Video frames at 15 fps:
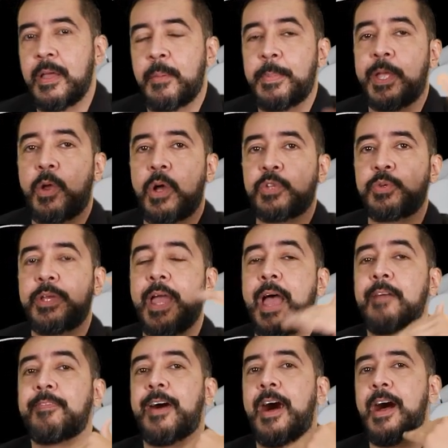because we
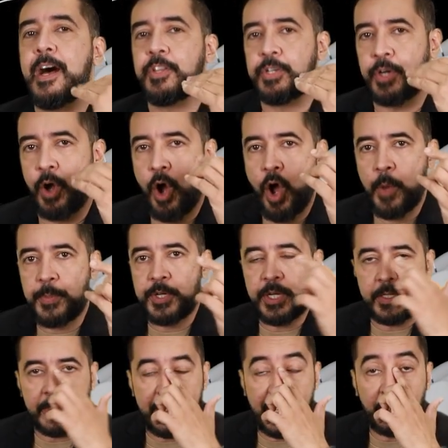have other
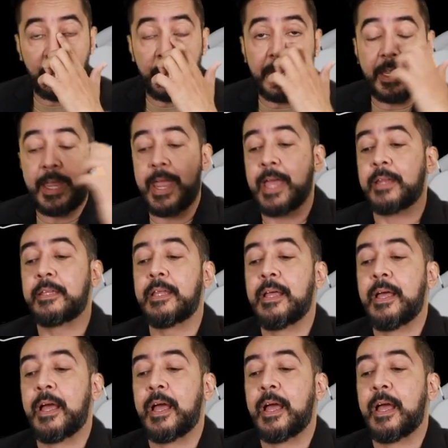options that we can